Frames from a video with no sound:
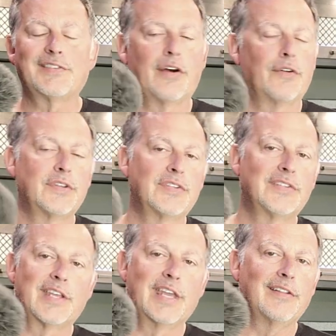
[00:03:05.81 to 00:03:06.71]
No, this is
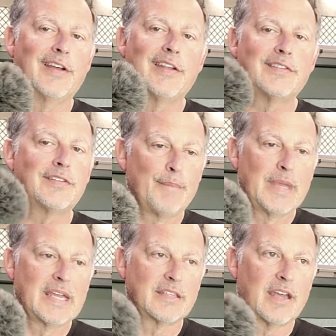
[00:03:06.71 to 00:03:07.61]
the kit lens,
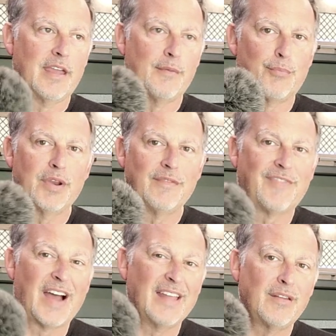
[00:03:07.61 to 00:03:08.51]
because I am pretty
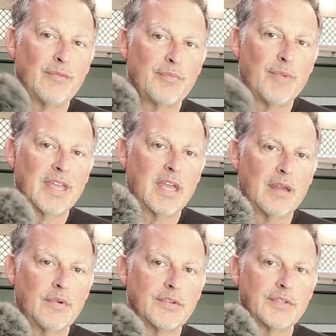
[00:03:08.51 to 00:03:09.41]
violent with my
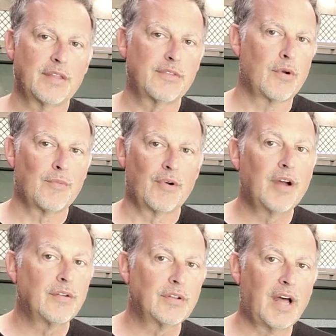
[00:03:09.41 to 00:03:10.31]
cameras. I throw them
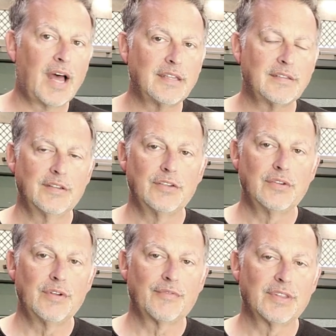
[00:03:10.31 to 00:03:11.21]
around a lot and do
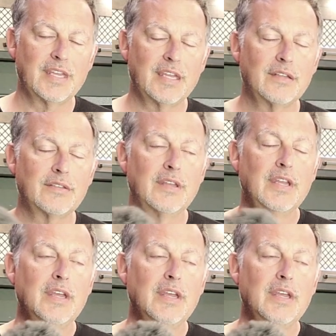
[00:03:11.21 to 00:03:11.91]
different things.